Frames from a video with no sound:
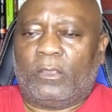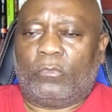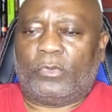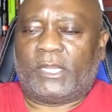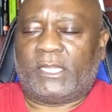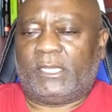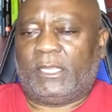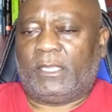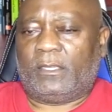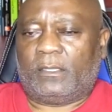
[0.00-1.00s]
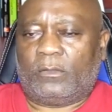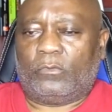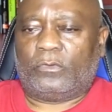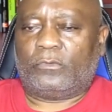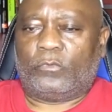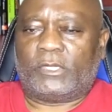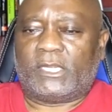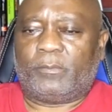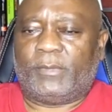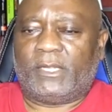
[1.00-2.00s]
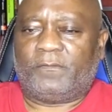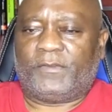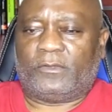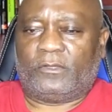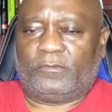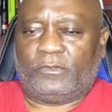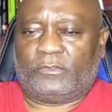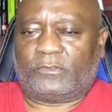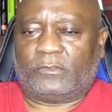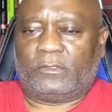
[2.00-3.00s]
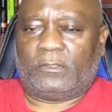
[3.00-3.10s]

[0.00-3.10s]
What are the benefits of those?